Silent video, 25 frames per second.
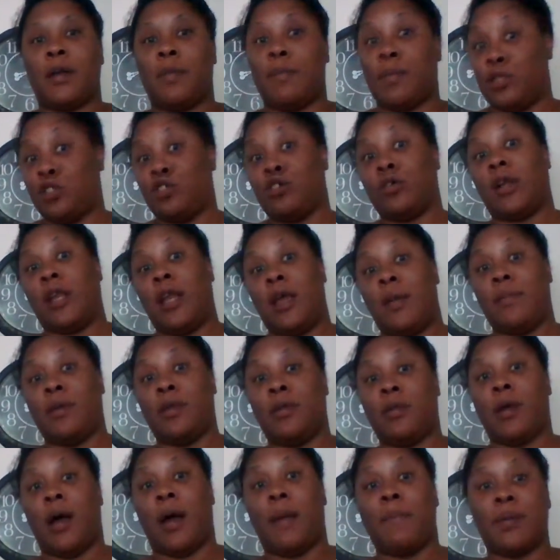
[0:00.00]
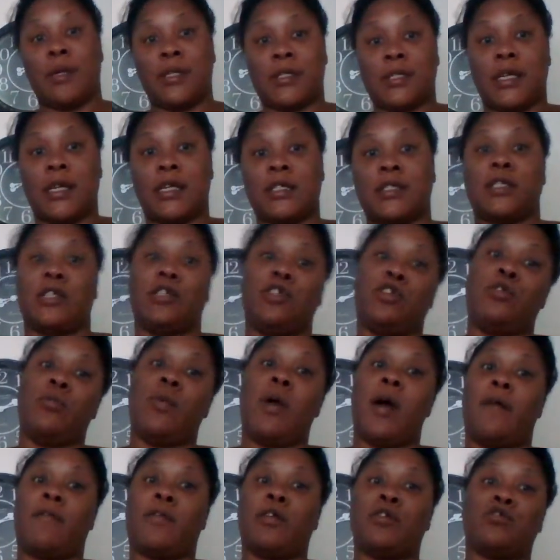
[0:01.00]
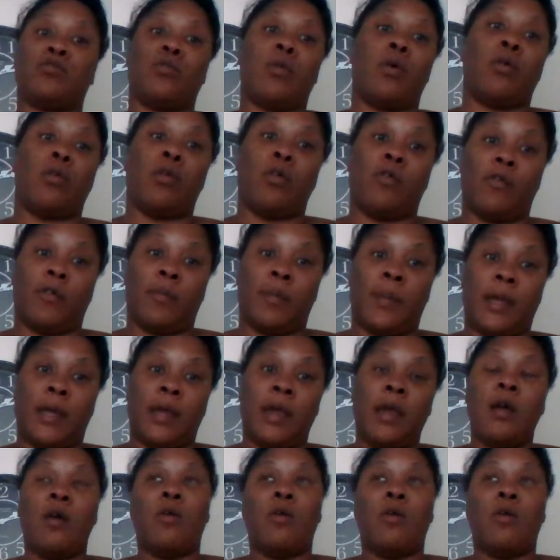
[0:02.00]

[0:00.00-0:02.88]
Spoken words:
but you're claiming I'm possessed and you have control over me.